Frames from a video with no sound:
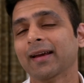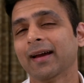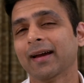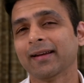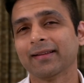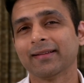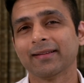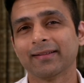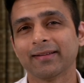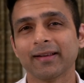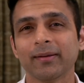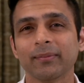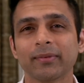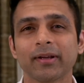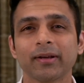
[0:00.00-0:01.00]
and at the
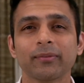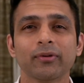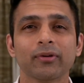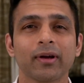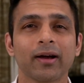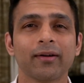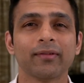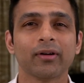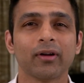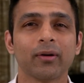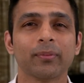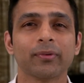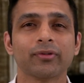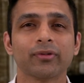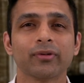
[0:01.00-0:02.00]
same time you have an
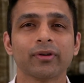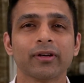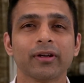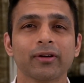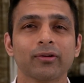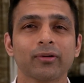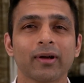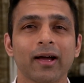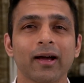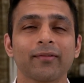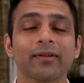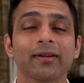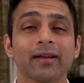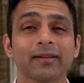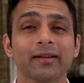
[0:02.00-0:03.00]
opportunity to have
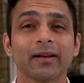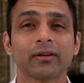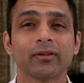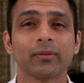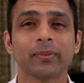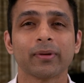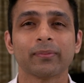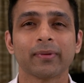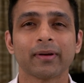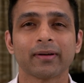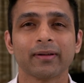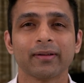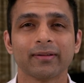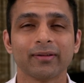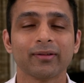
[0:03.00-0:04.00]
another ectopic
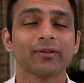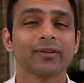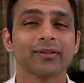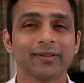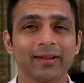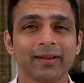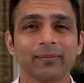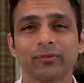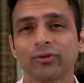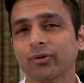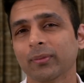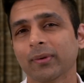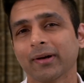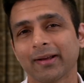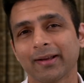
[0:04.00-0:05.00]
pregnancy on the same
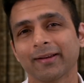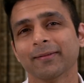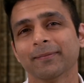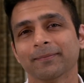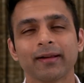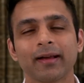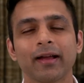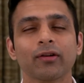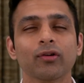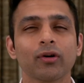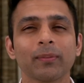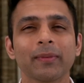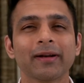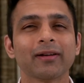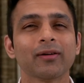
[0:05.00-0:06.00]
tube again and no
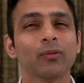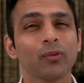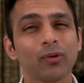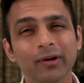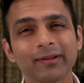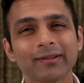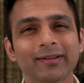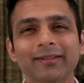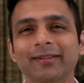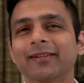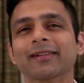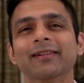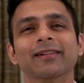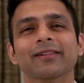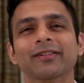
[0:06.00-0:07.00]
matter what
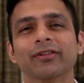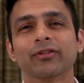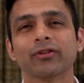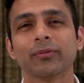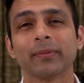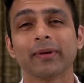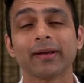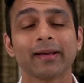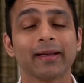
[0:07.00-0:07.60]
surgical decision you make,